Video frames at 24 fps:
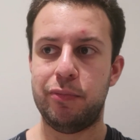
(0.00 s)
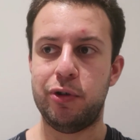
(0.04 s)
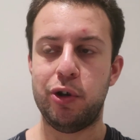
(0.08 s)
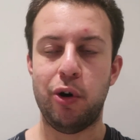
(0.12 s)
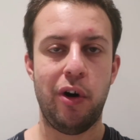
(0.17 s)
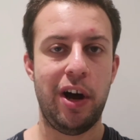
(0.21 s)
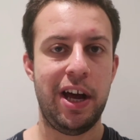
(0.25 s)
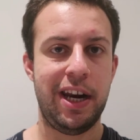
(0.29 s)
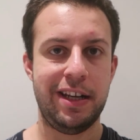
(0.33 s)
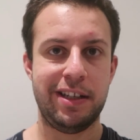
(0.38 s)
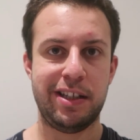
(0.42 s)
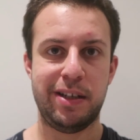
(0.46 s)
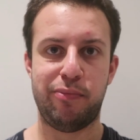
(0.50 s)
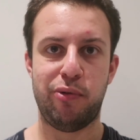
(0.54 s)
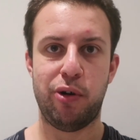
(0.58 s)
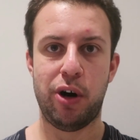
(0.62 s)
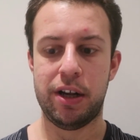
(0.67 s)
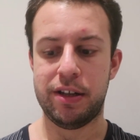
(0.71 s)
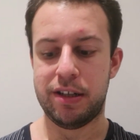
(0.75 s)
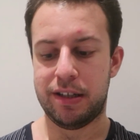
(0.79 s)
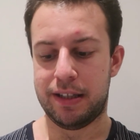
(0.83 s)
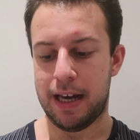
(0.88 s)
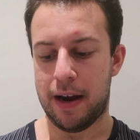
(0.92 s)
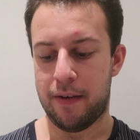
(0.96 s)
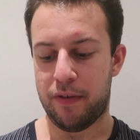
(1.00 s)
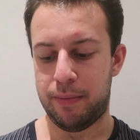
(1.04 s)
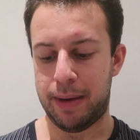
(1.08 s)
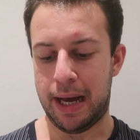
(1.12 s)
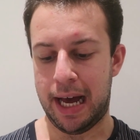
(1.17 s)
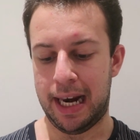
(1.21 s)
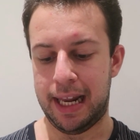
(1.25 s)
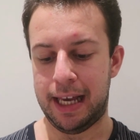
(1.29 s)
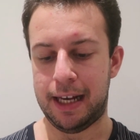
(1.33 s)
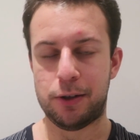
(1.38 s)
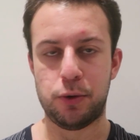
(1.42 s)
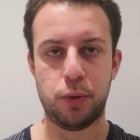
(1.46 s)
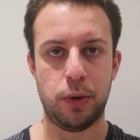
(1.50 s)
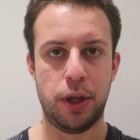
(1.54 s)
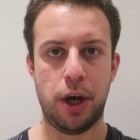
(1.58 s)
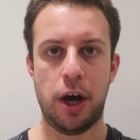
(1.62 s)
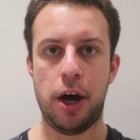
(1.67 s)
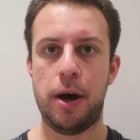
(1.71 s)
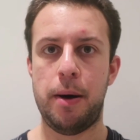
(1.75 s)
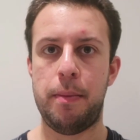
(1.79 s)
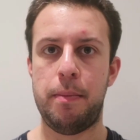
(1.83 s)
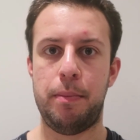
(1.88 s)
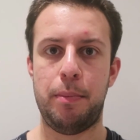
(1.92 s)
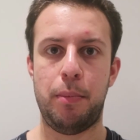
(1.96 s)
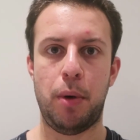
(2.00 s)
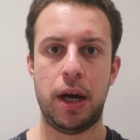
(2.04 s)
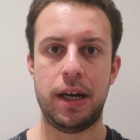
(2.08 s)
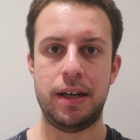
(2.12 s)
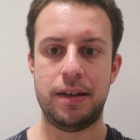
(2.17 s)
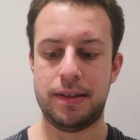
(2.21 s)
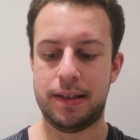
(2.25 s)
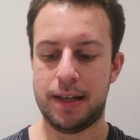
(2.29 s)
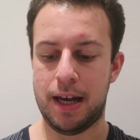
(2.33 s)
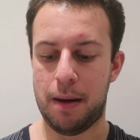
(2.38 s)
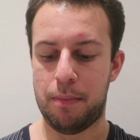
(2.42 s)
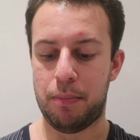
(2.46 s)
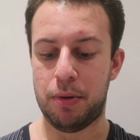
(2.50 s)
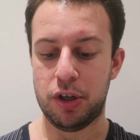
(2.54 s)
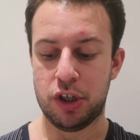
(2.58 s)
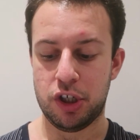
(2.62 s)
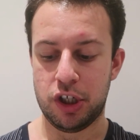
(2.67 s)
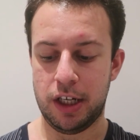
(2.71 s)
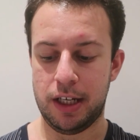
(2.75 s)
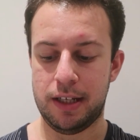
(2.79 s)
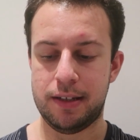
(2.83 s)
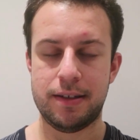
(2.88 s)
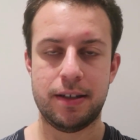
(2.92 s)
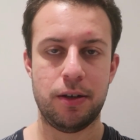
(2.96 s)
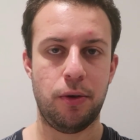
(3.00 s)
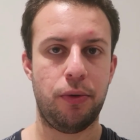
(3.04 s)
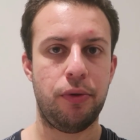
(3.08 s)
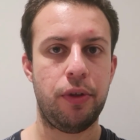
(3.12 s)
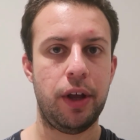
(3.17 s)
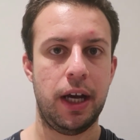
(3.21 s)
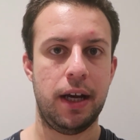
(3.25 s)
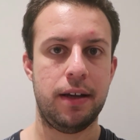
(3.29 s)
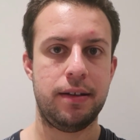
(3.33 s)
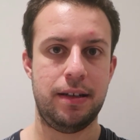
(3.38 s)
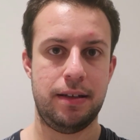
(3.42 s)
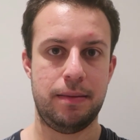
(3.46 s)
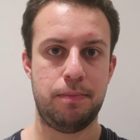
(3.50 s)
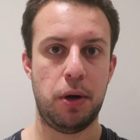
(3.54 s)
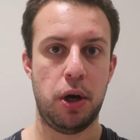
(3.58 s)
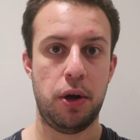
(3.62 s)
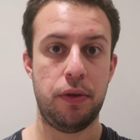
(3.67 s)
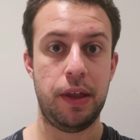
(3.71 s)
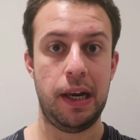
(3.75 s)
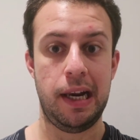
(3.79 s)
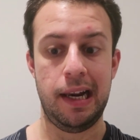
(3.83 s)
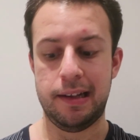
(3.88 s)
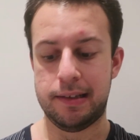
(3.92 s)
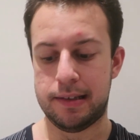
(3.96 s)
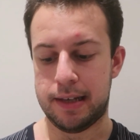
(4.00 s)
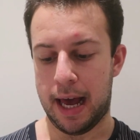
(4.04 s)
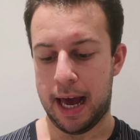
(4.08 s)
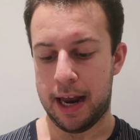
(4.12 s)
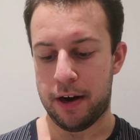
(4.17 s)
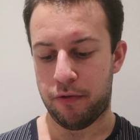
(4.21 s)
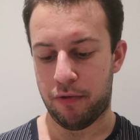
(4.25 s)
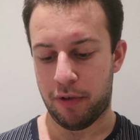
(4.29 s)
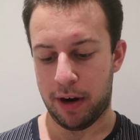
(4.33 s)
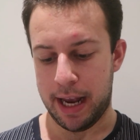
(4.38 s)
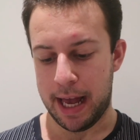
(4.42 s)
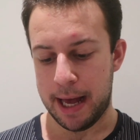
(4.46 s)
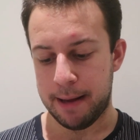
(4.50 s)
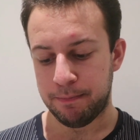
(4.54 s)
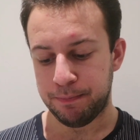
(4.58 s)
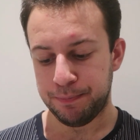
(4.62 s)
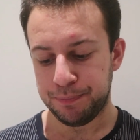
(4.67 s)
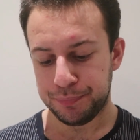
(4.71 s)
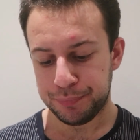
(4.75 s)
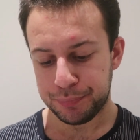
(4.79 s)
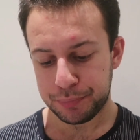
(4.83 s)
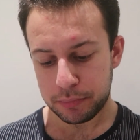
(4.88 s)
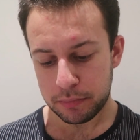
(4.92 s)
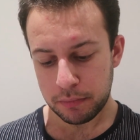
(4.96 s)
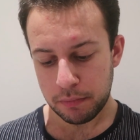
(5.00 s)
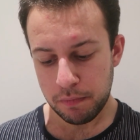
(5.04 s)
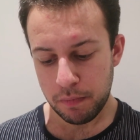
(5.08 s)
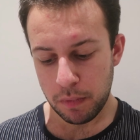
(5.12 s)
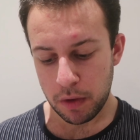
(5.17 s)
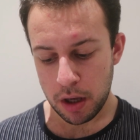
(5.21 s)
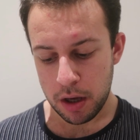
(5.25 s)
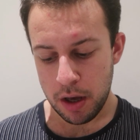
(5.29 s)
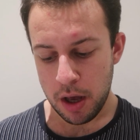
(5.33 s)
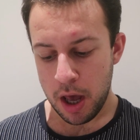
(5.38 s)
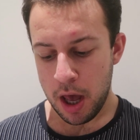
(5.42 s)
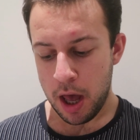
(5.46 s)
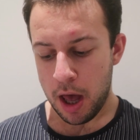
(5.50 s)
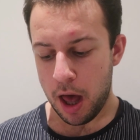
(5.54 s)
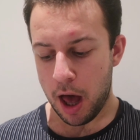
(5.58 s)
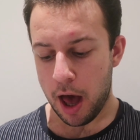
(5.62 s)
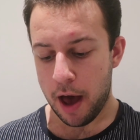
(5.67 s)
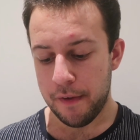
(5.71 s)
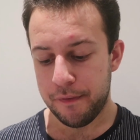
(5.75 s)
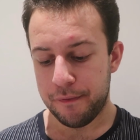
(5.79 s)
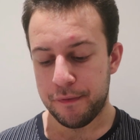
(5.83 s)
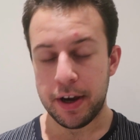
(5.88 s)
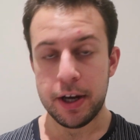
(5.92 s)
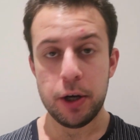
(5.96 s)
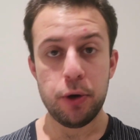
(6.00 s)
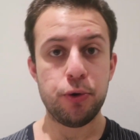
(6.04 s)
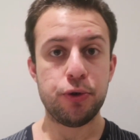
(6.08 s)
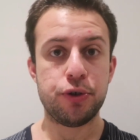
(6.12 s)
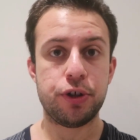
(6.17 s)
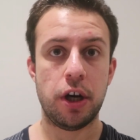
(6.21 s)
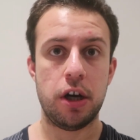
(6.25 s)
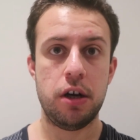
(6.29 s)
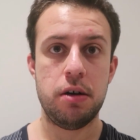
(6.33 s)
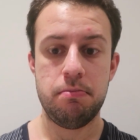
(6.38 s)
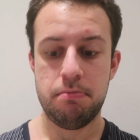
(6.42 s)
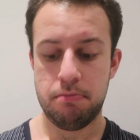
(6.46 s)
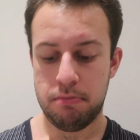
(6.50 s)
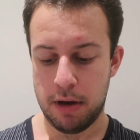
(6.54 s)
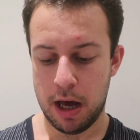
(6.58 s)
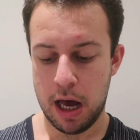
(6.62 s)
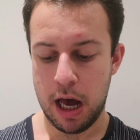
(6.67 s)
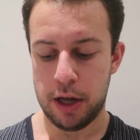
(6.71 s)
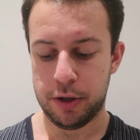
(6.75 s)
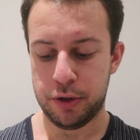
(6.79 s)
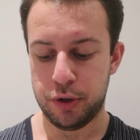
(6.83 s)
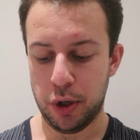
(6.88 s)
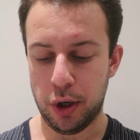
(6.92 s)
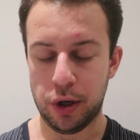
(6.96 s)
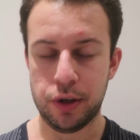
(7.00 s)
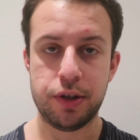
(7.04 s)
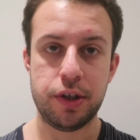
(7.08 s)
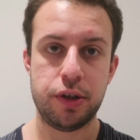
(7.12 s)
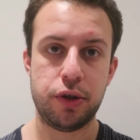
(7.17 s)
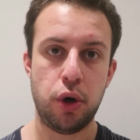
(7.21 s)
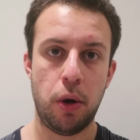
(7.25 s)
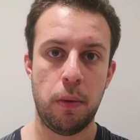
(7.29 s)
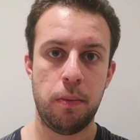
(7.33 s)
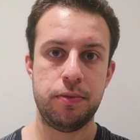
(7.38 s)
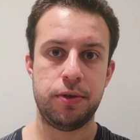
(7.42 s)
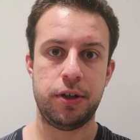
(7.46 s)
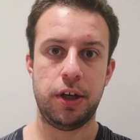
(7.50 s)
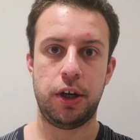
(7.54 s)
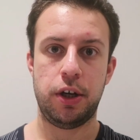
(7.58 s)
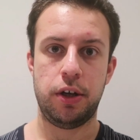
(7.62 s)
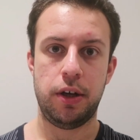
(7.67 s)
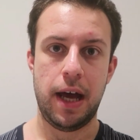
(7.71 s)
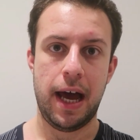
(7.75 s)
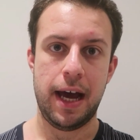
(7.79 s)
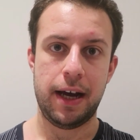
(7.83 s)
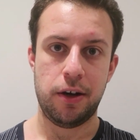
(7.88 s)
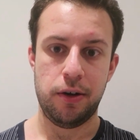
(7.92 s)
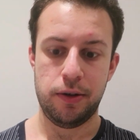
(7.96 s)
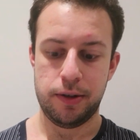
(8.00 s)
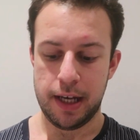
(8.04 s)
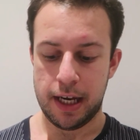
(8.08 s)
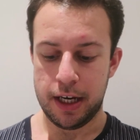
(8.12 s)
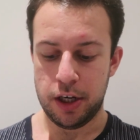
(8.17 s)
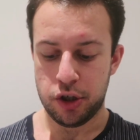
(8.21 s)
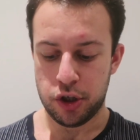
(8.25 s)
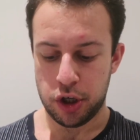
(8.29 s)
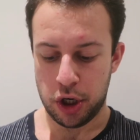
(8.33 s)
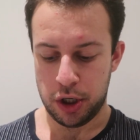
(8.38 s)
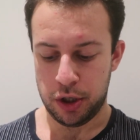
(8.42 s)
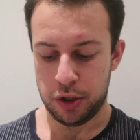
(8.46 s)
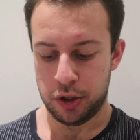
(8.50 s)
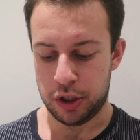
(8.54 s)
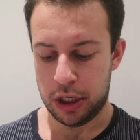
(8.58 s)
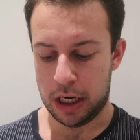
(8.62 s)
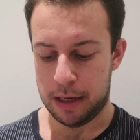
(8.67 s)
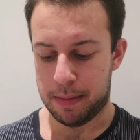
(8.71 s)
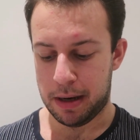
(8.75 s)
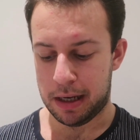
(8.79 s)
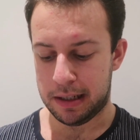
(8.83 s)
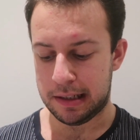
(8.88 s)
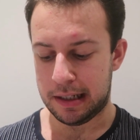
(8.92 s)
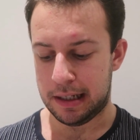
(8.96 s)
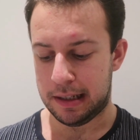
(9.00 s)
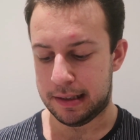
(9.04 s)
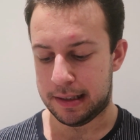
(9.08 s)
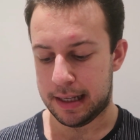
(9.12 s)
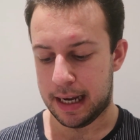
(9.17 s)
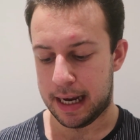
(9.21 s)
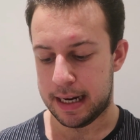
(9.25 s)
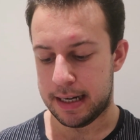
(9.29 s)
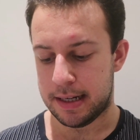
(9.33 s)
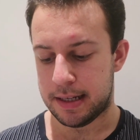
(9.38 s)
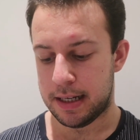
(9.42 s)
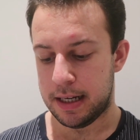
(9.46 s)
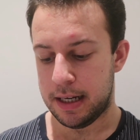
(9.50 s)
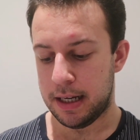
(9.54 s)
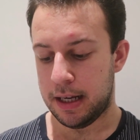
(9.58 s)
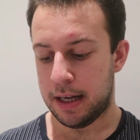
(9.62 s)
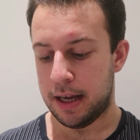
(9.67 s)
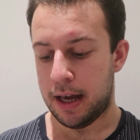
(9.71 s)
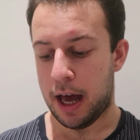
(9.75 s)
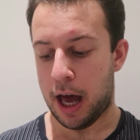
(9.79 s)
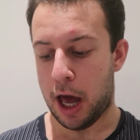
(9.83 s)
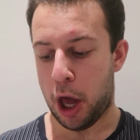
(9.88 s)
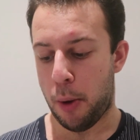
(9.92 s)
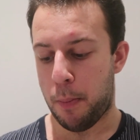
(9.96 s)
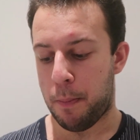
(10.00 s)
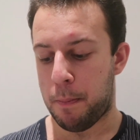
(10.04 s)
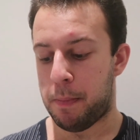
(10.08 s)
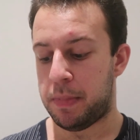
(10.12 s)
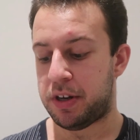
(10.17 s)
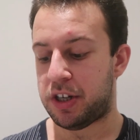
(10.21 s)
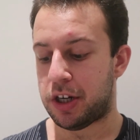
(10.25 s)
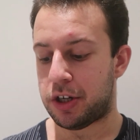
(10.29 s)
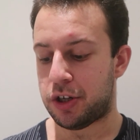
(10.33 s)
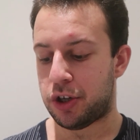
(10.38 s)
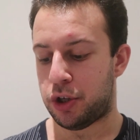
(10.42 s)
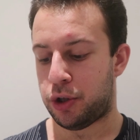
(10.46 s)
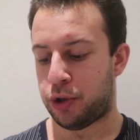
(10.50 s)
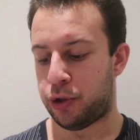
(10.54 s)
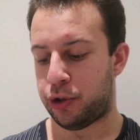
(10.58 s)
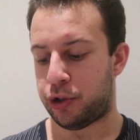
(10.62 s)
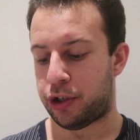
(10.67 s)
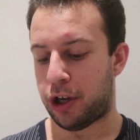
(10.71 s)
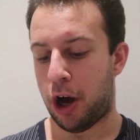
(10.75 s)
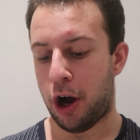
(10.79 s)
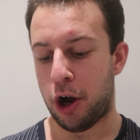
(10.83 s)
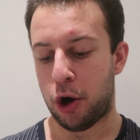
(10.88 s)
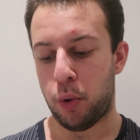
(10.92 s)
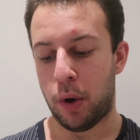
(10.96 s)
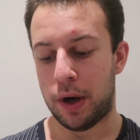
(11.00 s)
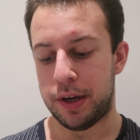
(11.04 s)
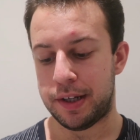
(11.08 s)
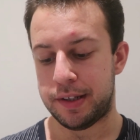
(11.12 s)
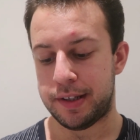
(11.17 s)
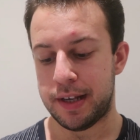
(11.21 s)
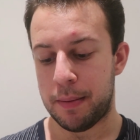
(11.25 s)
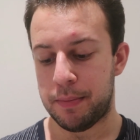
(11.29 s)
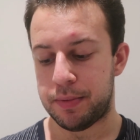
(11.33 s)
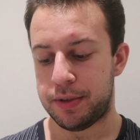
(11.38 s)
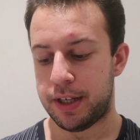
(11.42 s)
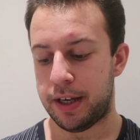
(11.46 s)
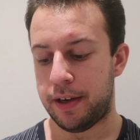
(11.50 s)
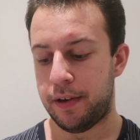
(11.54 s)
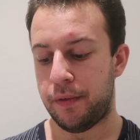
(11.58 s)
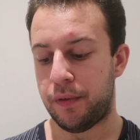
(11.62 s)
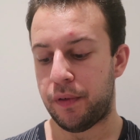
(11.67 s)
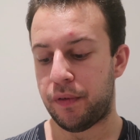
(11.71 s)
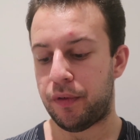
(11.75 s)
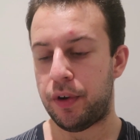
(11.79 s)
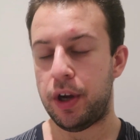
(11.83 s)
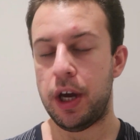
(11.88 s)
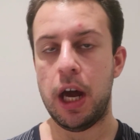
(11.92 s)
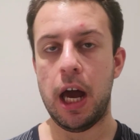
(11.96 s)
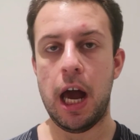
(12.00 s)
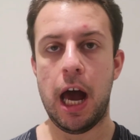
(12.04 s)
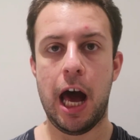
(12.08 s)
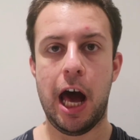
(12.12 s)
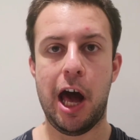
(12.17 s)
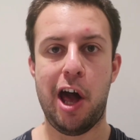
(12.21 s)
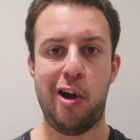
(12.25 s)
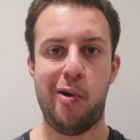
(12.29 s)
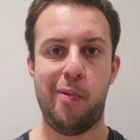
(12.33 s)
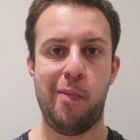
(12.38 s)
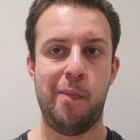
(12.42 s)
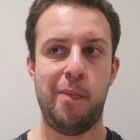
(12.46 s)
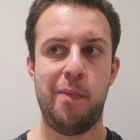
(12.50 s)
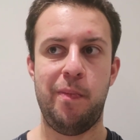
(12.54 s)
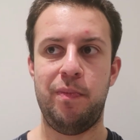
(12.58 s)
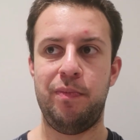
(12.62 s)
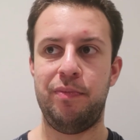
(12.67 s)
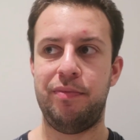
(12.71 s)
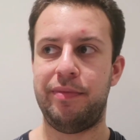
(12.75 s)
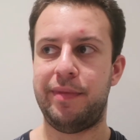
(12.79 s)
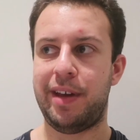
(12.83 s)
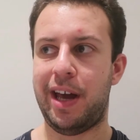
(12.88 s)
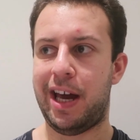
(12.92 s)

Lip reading: not any surprises there from Alex with her mindset, but she still thinks it's both Alyssa and Ryan. Faye also took to Tom's accusation. She basically said magicians are quite deceptive, and